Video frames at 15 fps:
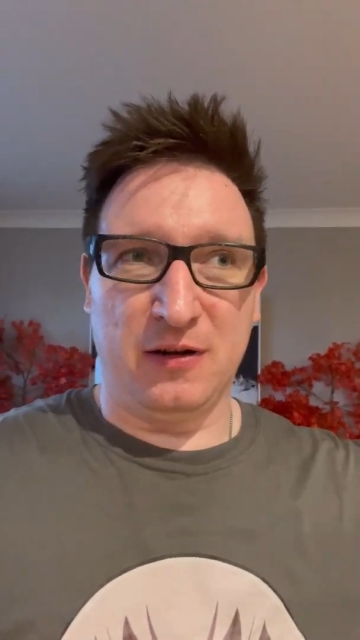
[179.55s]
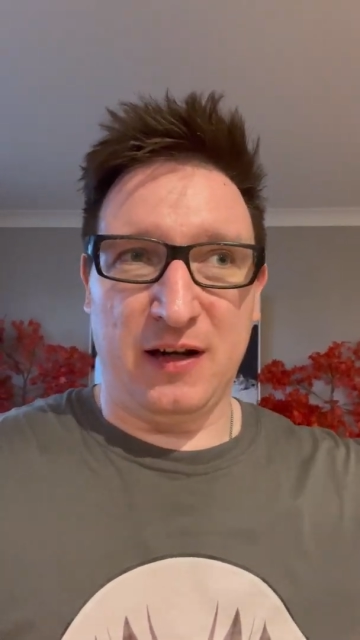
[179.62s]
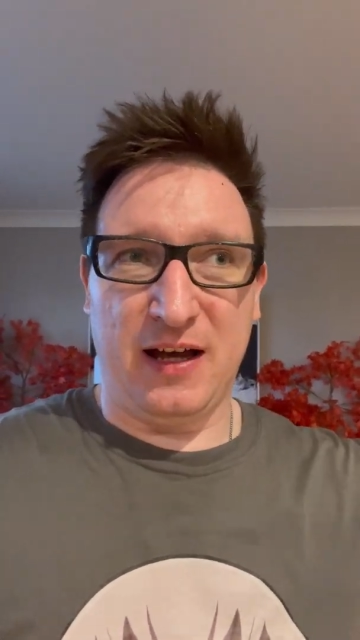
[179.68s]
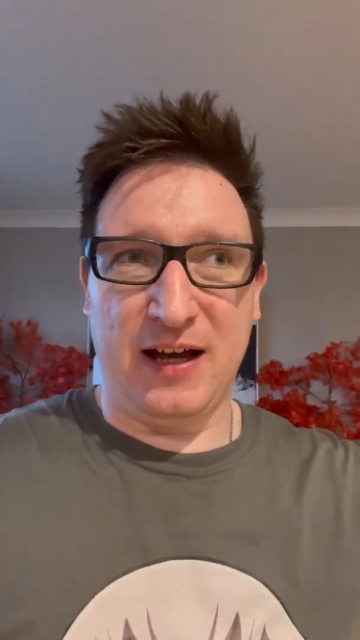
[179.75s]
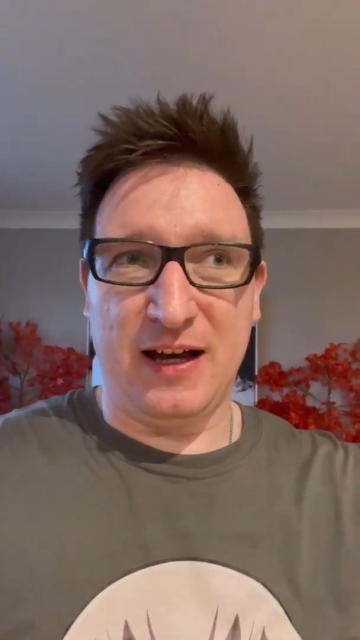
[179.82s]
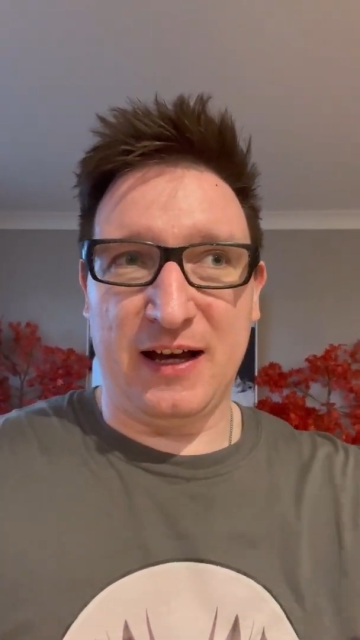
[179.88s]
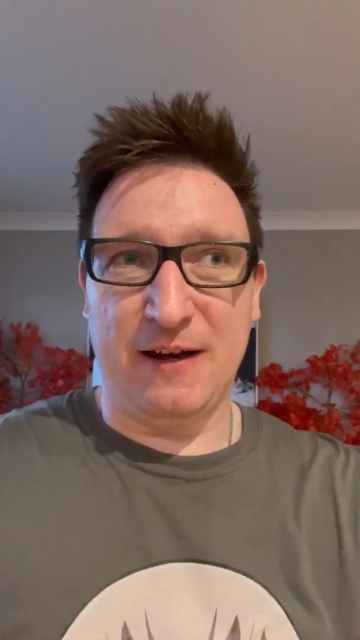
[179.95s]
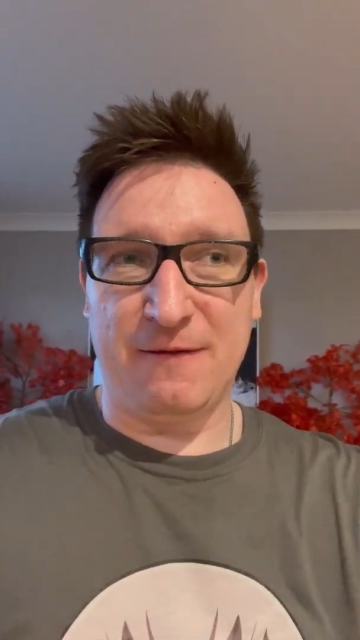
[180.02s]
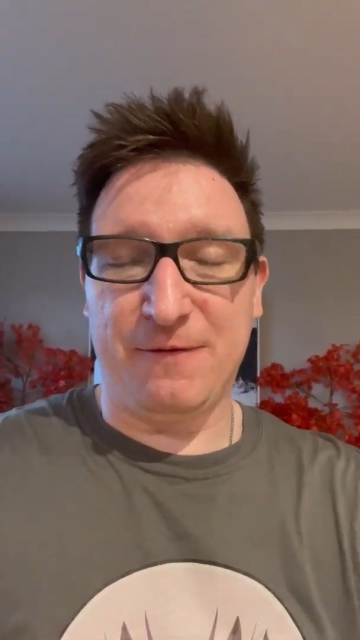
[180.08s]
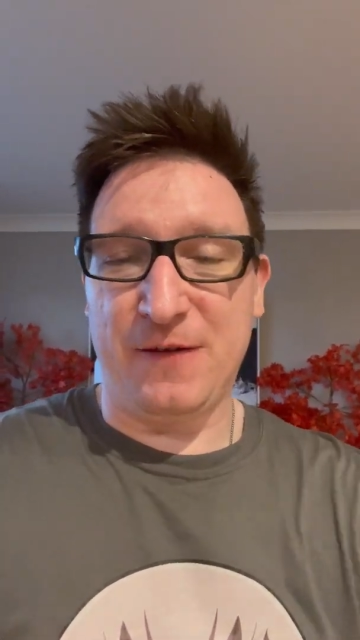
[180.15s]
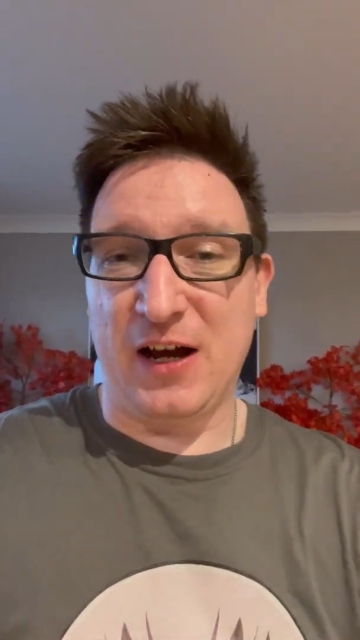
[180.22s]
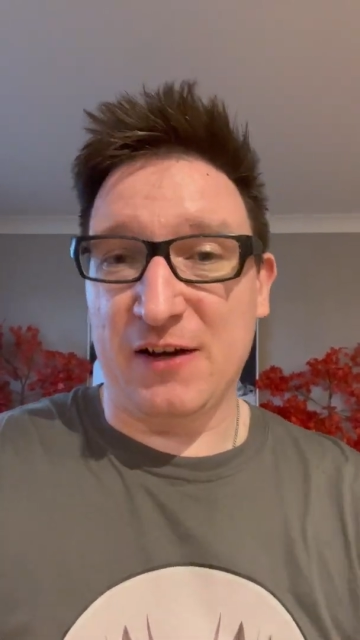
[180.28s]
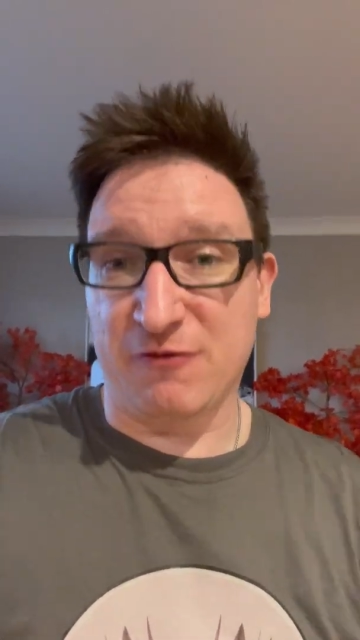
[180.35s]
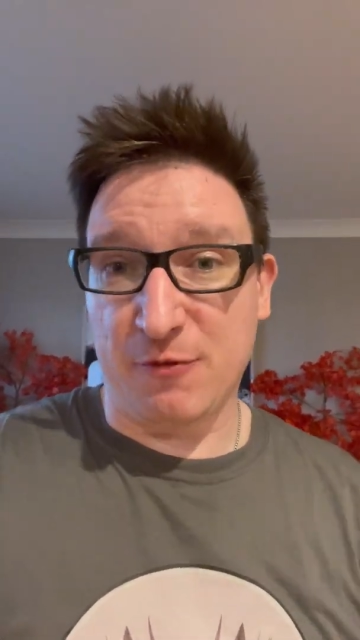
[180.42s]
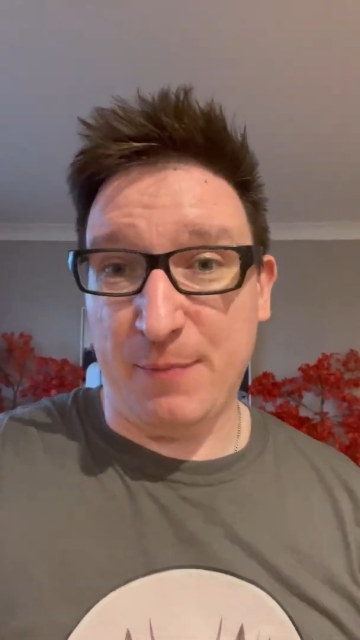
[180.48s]
5
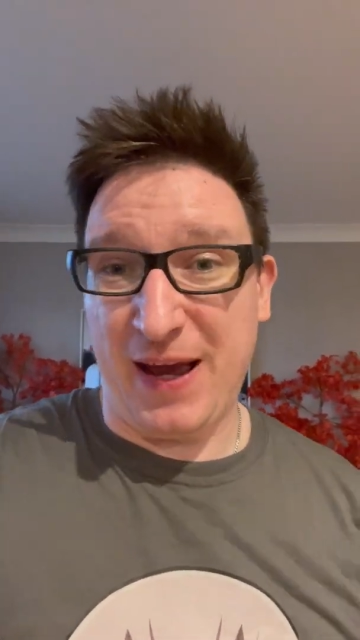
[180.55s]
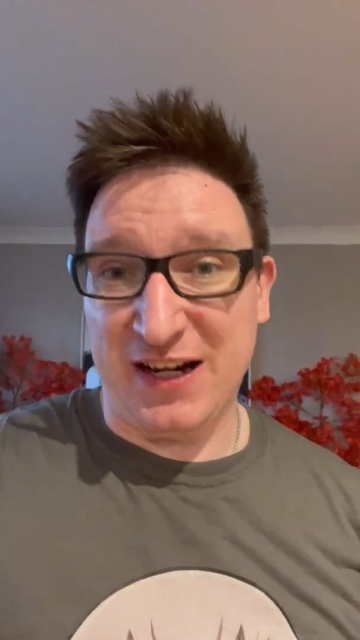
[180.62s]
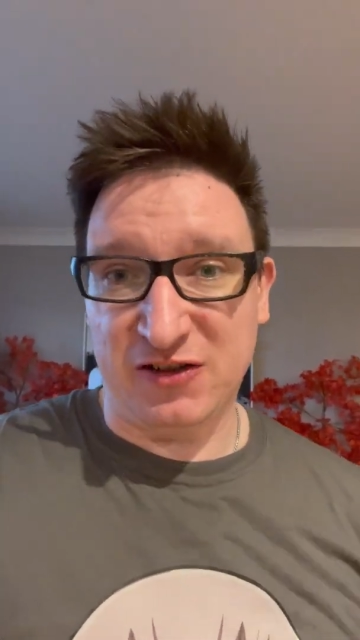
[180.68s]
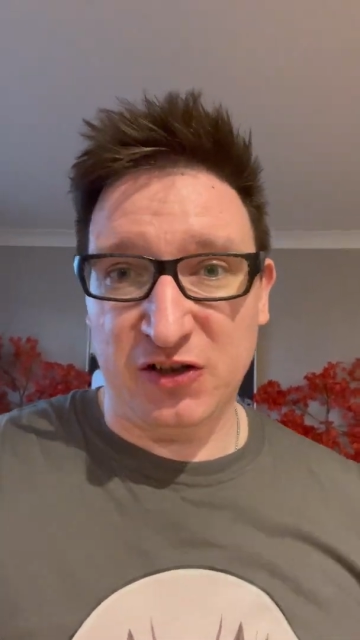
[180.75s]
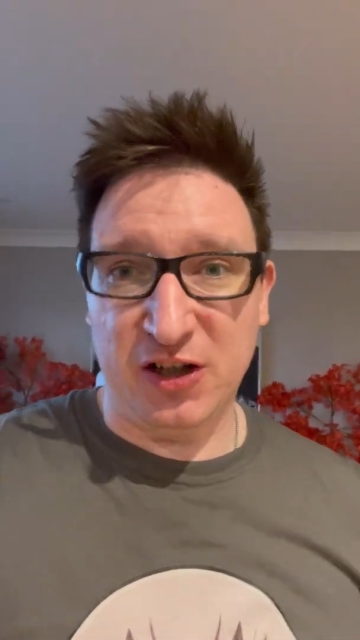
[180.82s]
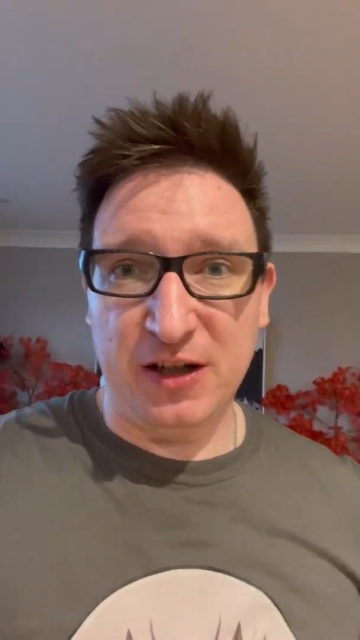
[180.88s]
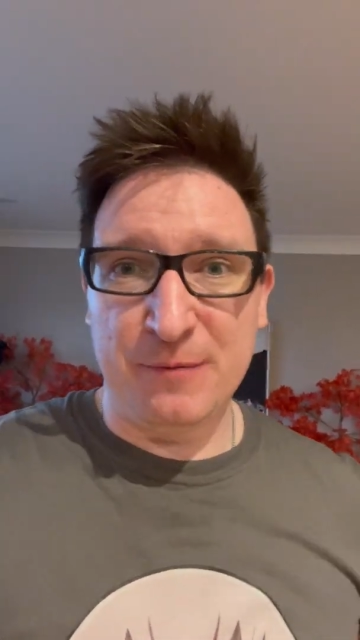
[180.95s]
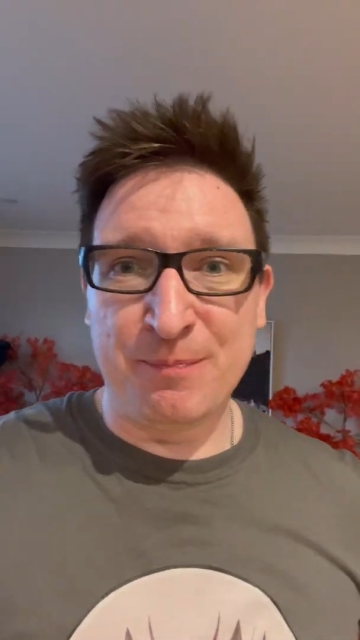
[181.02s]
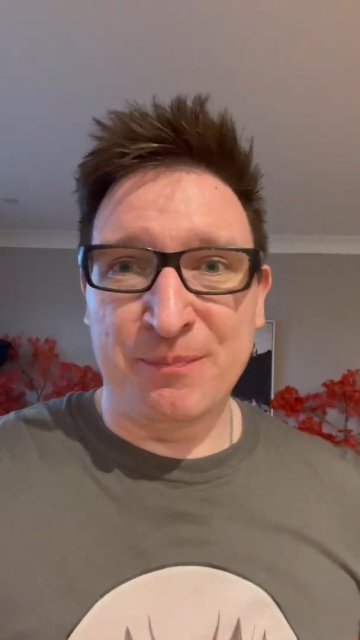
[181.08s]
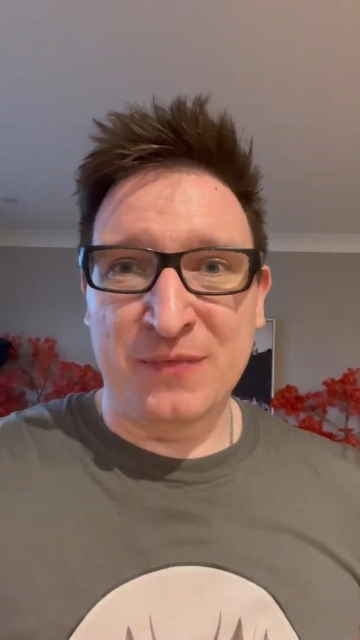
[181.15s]
Repentia